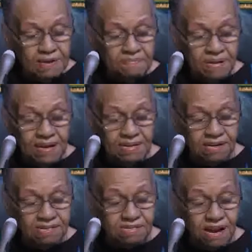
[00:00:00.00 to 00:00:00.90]
Please
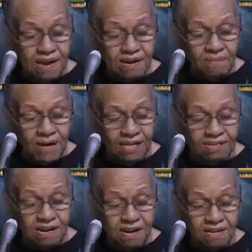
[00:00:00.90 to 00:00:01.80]
untangle my
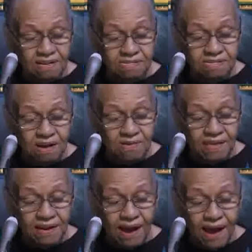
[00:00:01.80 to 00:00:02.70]
tongue so
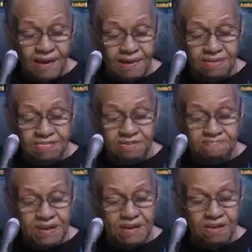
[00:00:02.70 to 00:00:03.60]
that I can
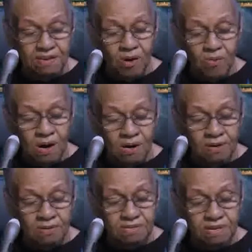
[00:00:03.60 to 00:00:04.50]
speak your
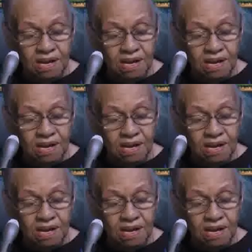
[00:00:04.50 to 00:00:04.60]
word,